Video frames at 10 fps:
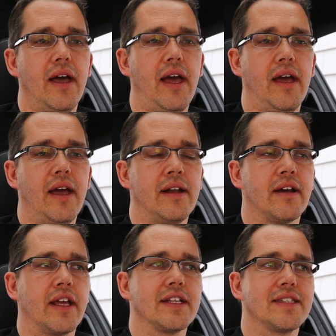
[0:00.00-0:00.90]
And
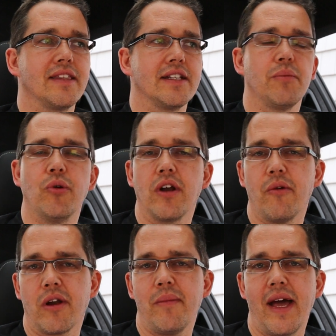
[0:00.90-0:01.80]
I guess that's a point I
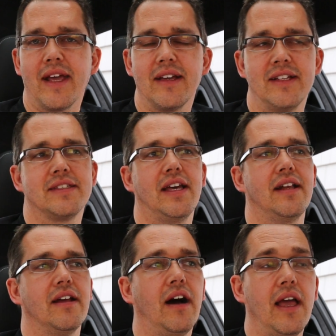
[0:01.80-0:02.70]
want to make, is
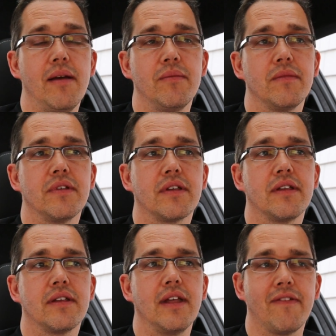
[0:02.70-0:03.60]
that I am
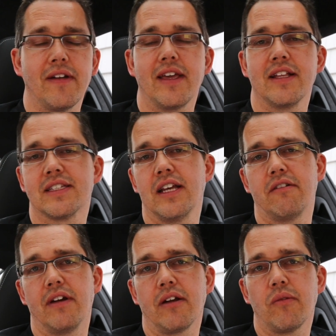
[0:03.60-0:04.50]
definitely
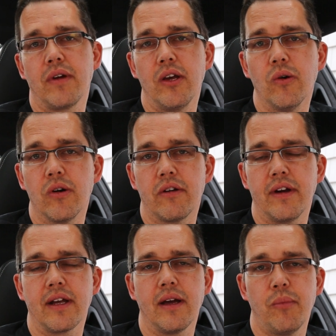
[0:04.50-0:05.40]
considering
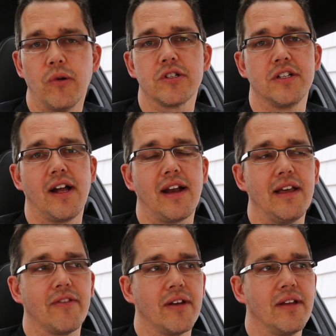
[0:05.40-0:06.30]
reordering a Porsche
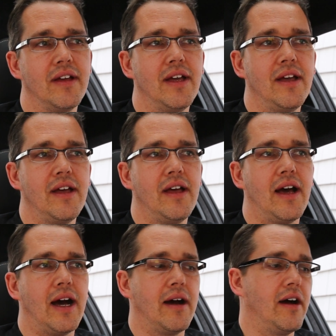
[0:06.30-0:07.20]
911.
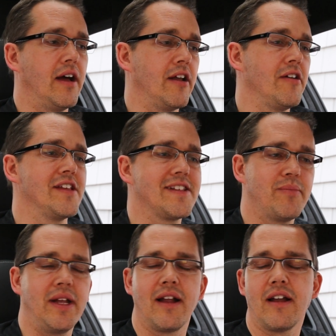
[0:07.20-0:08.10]
I know there's
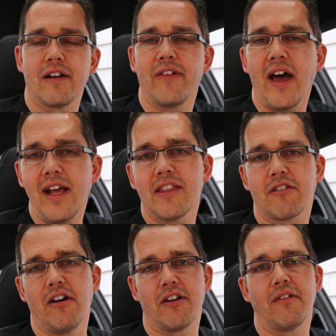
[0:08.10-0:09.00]
been a lot of hate
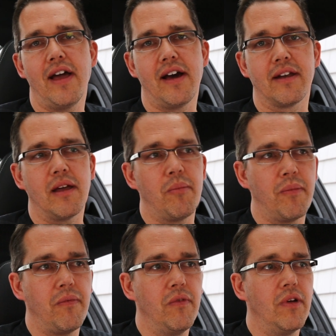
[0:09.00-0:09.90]
thrown around
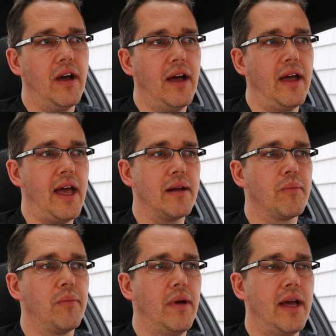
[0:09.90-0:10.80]
at
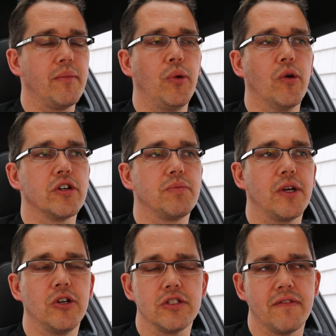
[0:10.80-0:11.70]
Porsche
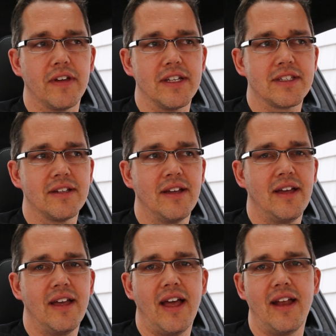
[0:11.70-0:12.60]
because of this,
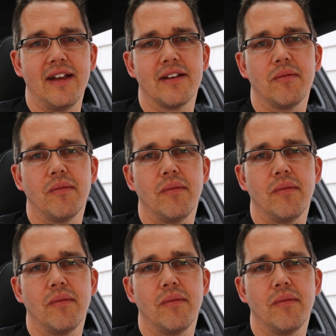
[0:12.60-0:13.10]
and